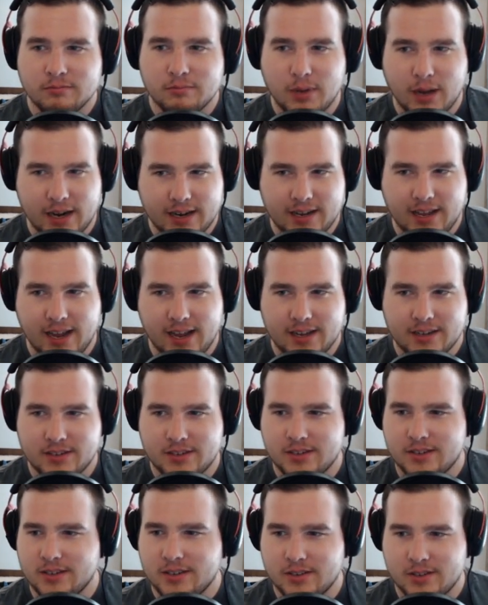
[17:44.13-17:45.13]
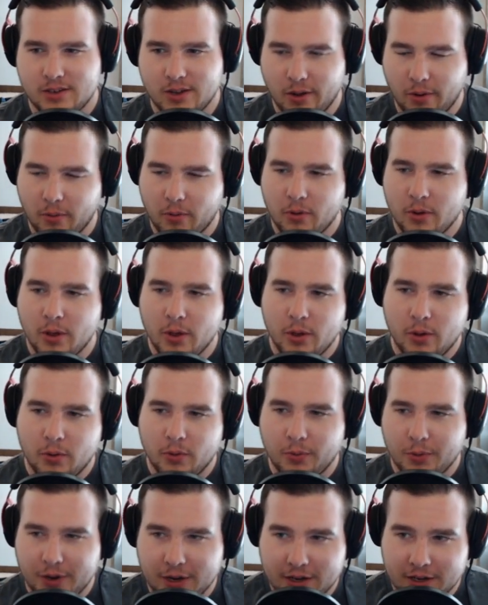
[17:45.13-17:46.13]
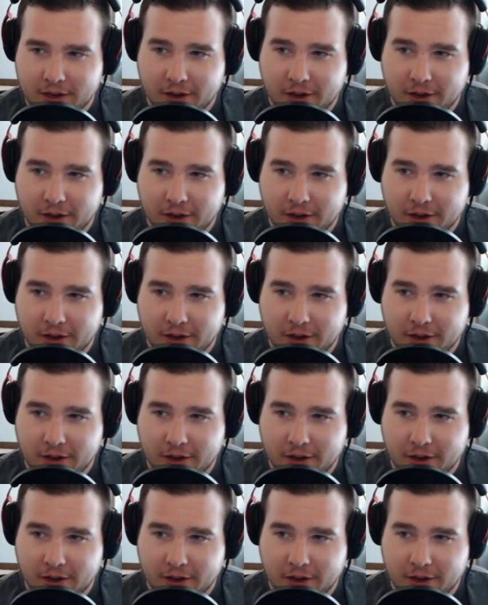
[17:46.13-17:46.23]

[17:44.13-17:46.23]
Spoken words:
podcasts. So we're